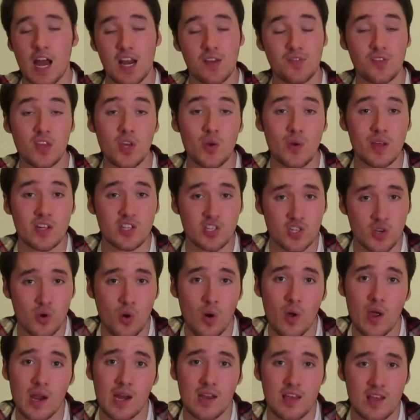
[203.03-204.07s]
And if you
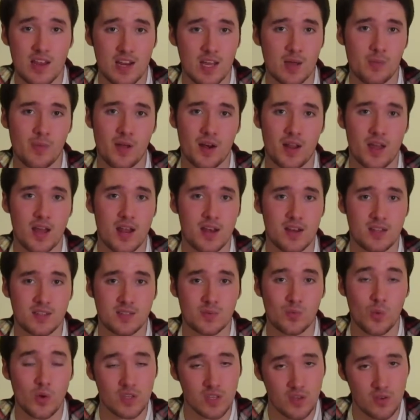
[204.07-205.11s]
enjoy learning about it and it's
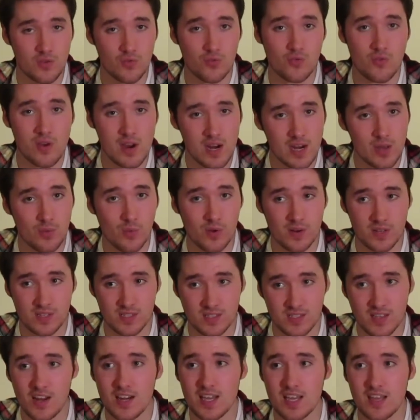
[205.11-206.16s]
what you really want to
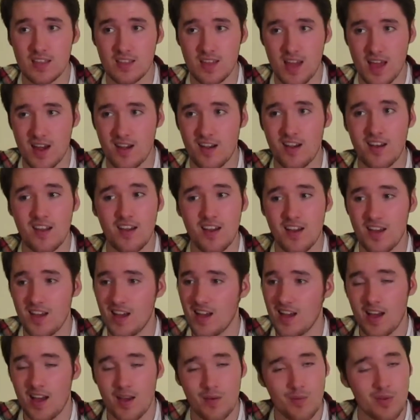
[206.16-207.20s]
study, then
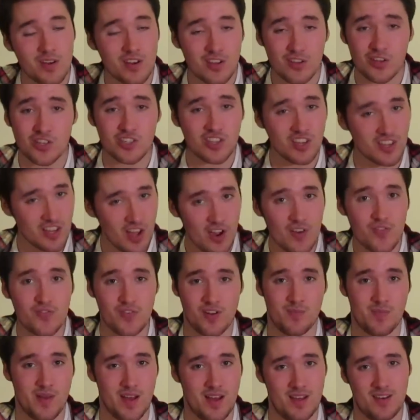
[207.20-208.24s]
I mean, you should go for
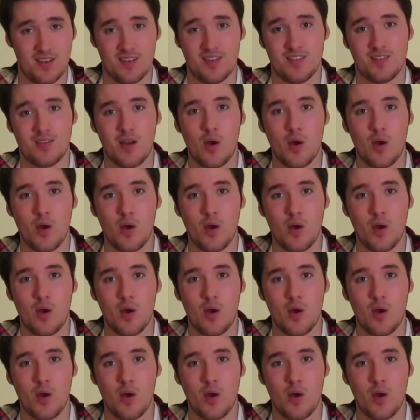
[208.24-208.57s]
it, man.